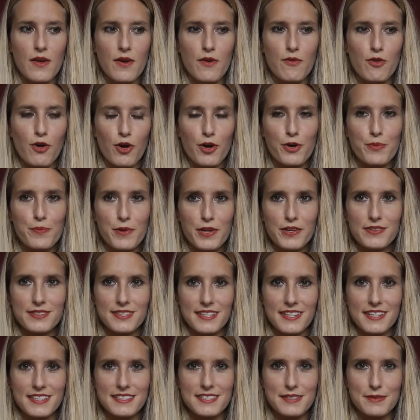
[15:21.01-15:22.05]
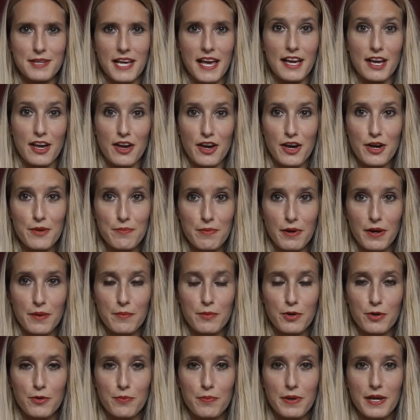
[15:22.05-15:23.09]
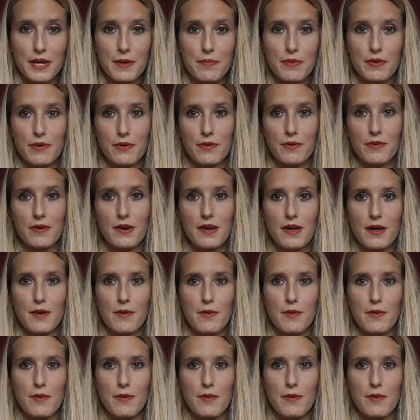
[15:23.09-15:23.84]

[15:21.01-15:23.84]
rock music's getting heard by more people.